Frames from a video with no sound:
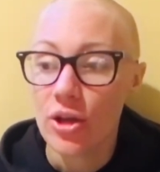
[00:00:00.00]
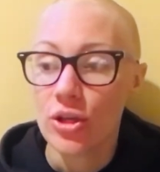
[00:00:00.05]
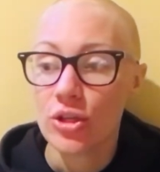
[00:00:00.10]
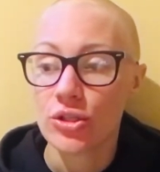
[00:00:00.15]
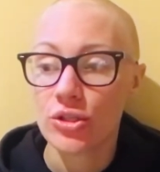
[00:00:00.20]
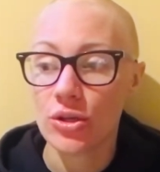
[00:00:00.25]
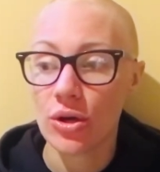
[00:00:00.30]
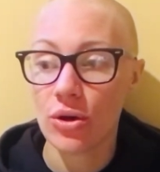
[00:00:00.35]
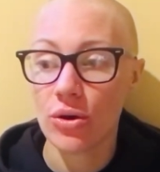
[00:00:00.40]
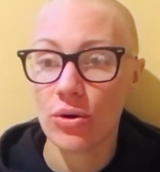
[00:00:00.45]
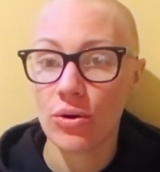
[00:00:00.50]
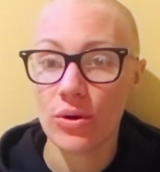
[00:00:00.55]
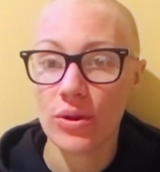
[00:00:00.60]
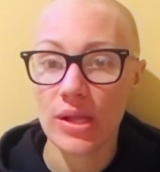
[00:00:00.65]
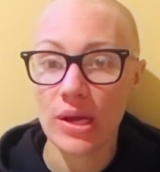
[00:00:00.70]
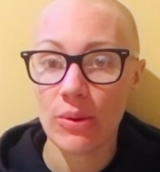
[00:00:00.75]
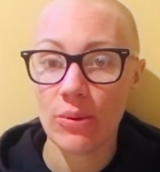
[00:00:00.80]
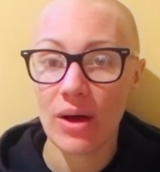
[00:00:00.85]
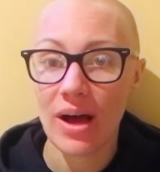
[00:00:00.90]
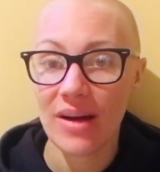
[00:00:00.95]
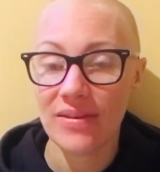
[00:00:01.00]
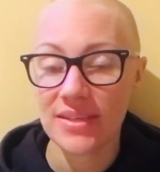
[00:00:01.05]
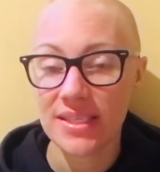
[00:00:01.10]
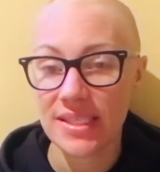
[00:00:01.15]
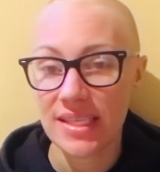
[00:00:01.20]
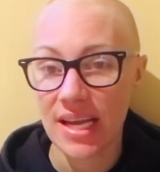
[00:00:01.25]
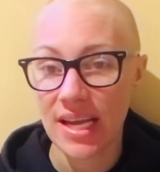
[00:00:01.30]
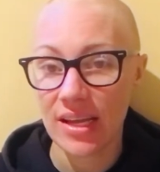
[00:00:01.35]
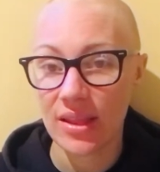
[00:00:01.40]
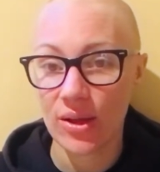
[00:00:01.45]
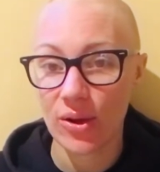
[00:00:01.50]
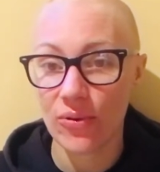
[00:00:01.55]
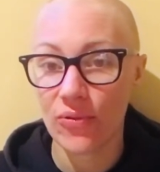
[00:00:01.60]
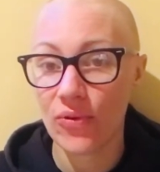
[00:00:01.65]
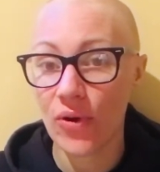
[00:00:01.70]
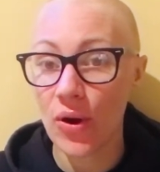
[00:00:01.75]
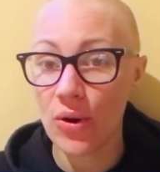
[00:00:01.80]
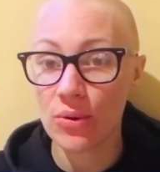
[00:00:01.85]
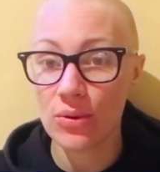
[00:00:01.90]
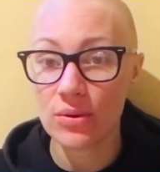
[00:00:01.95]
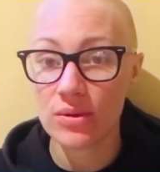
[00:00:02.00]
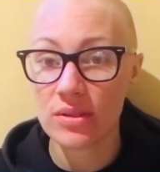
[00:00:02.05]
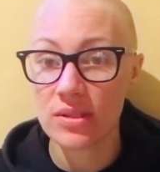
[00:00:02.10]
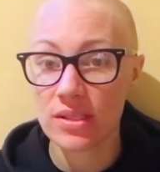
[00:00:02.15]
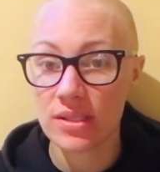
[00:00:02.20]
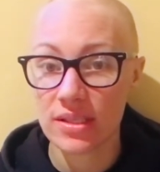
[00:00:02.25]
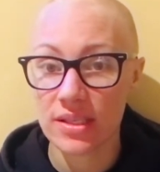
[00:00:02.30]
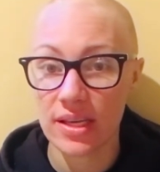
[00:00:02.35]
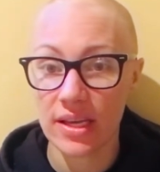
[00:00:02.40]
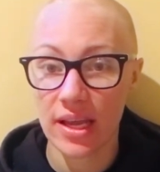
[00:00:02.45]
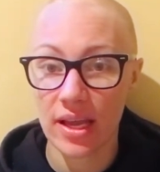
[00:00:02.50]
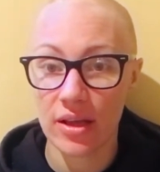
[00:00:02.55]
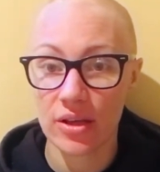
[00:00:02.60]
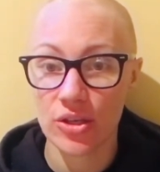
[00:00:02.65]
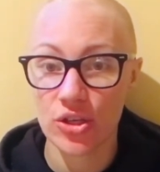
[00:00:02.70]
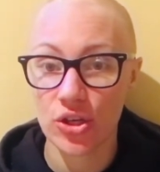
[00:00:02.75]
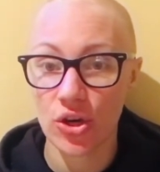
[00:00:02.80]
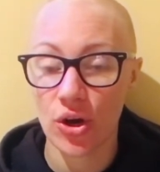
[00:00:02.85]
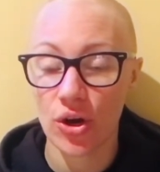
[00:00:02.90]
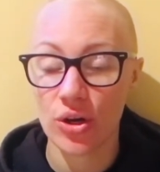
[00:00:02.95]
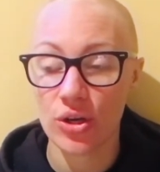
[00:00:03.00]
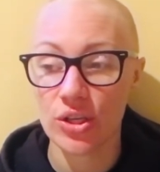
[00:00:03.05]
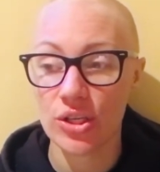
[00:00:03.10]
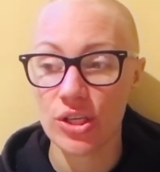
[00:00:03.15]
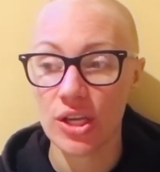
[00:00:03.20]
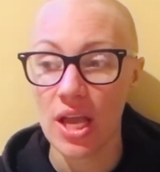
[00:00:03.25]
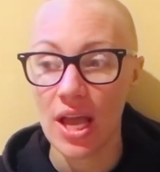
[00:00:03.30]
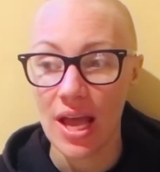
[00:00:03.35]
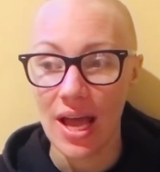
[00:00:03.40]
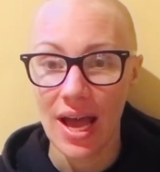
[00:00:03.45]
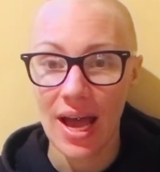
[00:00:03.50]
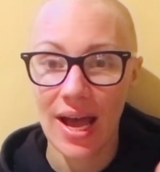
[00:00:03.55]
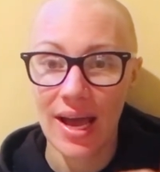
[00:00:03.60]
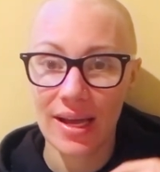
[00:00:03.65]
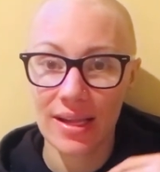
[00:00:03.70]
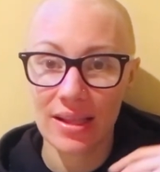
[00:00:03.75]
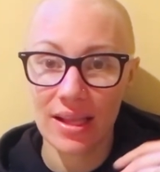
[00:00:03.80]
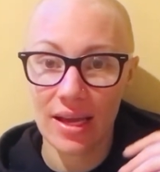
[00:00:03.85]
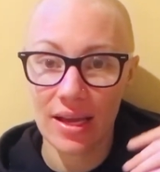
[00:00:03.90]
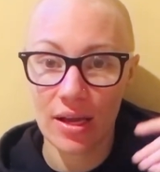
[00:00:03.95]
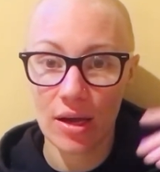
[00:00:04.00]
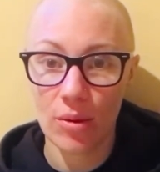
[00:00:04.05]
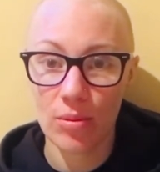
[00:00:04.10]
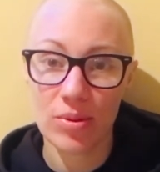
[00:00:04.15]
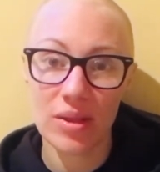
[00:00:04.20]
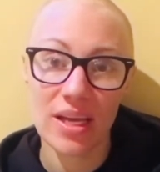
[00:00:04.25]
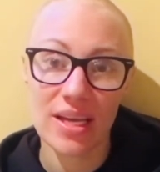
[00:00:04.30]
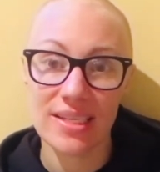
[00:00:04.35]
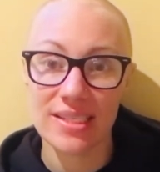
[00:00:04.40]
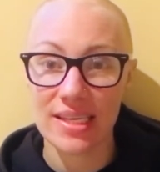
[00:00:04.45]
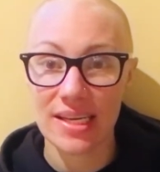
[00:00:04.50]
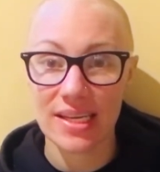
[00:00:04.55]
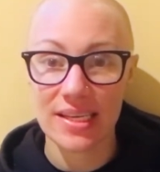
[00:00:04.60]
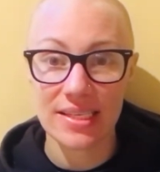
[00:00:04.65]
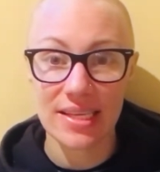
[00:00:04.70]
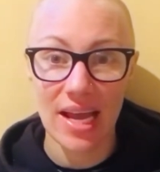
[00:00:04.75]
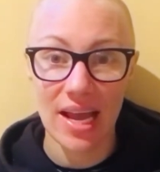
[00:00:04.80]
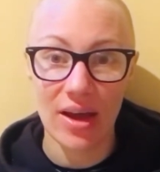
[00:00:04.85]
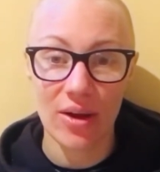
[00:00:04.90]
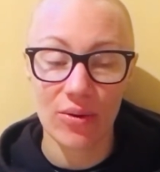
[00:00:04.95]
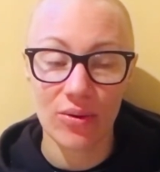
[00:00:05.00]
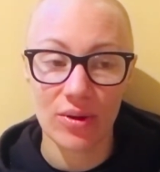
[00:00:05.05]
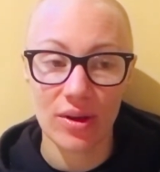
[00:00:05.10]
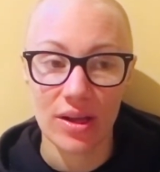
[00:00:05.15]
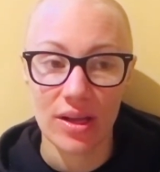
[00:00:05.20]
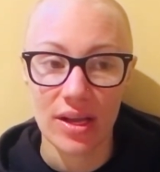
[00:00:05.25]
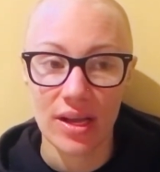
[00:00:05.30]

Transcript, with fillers: So they will have to take their phones to get charged at like a place in town